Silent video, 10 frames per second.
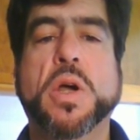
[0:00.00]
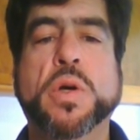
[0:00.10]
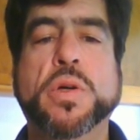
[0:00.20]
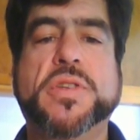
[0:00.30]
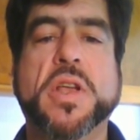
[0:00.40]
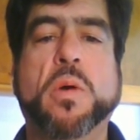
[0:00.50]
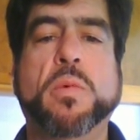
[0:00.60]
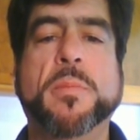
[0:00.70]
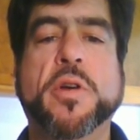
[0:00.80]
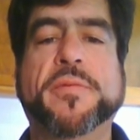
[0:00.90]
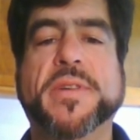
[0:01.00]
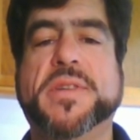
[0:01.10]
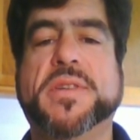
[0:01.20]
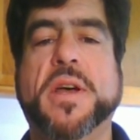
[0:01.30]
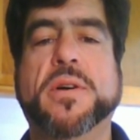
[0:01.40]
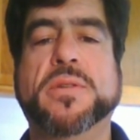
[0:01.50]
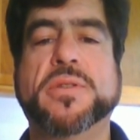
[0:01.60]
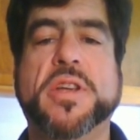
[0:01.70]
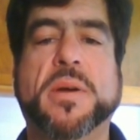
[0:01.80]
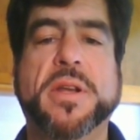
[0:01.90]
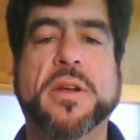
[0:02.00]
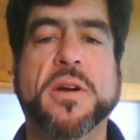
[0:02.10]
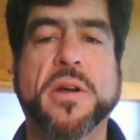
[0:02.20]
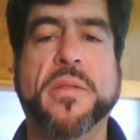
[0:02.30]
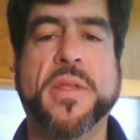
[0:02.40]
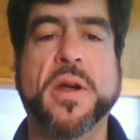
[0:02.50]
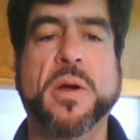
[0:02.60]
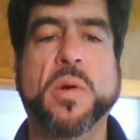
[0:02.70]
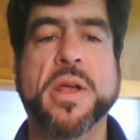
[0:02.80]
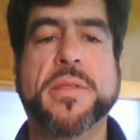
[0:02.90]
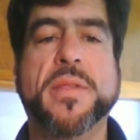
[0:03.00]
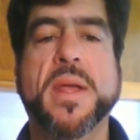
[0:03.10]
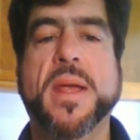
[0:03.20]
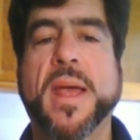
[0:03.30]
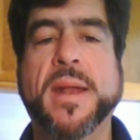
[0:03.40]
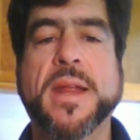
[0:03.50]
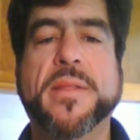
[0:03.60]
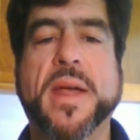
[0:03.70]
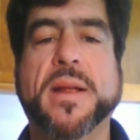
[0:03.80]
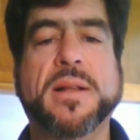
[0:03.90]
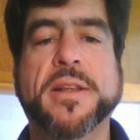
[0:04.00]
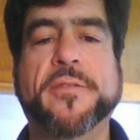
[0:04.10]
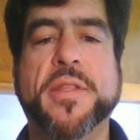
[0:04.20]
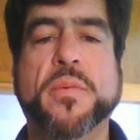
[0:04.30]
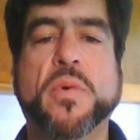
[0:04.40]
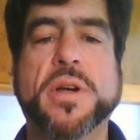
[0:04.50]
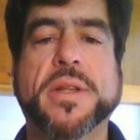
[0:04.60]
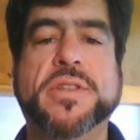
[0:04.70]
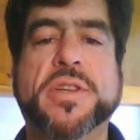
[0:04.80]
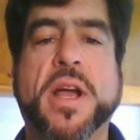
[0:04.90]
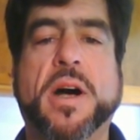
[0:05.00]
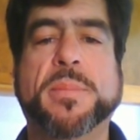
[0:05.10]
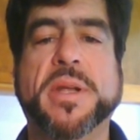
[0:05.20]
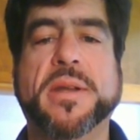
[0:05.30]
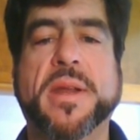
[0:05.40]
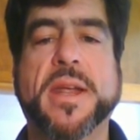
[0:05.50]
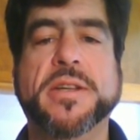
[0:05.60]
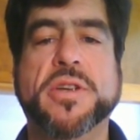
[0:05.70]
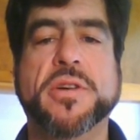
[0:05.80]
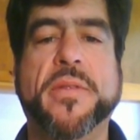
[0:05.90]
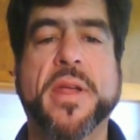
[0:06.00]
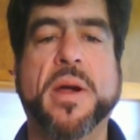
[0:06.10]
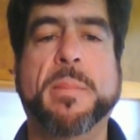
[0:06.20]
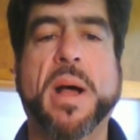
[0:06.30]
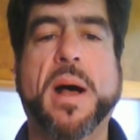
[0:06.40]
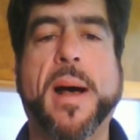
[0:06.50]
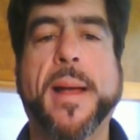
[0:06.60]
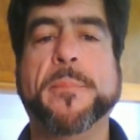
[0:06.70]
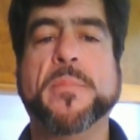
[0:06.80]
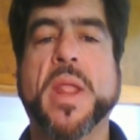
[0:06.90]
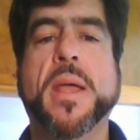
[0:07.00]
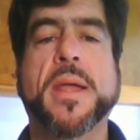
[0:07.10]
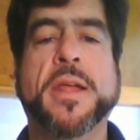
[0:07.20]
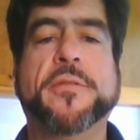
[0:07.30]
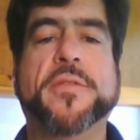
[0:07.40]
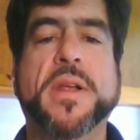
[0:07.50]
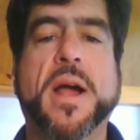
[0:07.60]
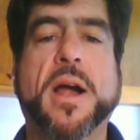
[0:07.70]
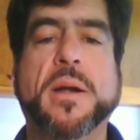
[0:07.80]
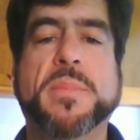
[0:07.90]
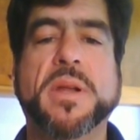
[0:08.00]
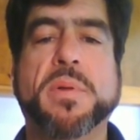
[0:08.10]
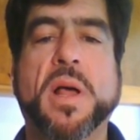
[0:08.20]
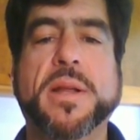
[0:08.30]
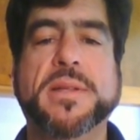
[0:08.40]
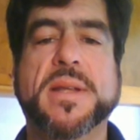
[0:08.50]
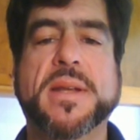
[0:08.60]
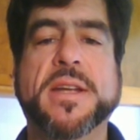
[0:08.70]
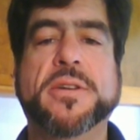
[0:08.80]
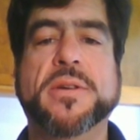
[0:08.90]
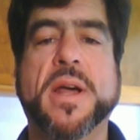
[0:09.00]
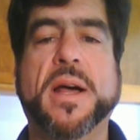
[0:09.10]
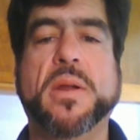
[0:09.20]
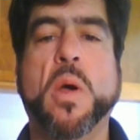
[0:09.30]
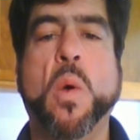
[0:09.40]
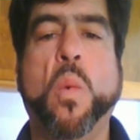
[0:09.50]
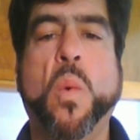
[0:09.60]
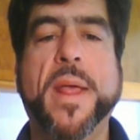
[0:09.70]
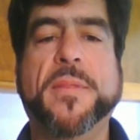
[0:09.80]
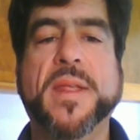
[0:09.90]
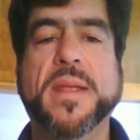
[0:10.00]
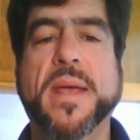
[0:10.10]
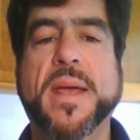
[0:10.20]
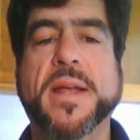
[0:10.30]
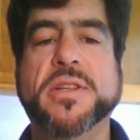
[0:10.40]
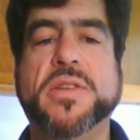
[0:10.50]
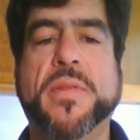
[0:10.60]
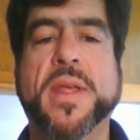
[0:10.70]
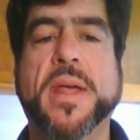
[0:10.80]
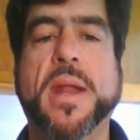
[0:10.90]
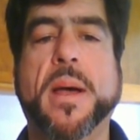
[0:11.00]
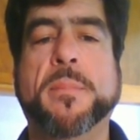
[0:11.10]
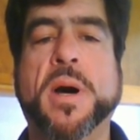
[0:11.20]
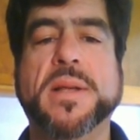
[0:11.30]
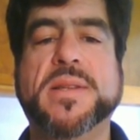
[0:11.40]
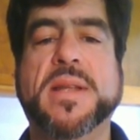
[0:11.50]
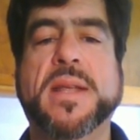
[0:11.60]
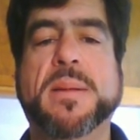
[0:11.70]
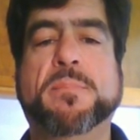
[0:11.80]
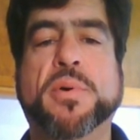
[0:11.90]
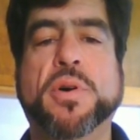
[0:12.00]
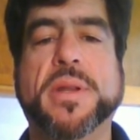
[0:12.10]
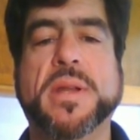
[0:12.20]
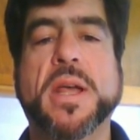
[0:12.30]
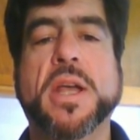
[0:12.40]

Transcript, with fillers: Whoso removeth stones shall be hurt therewith, and he that cleaveth wood shall be endangered thereby. If the iron be blunt, and he do not whet the edge, then must he put